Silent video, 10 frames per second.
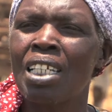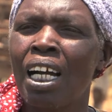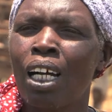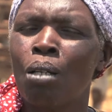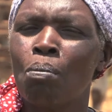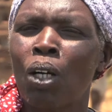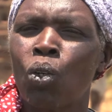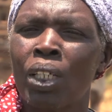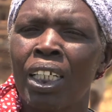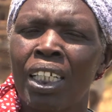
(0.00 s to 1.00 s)
can get
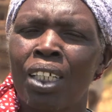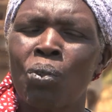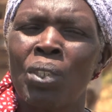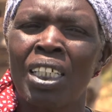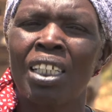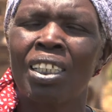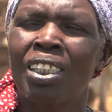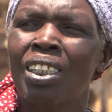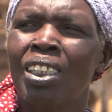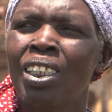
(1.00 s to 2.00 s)
timber from the
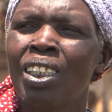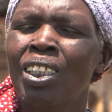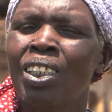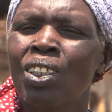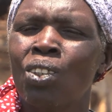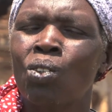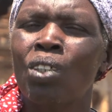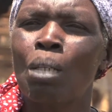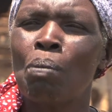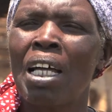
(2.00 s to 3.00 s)
trees.
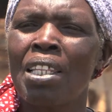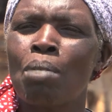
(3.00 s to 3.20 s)
Then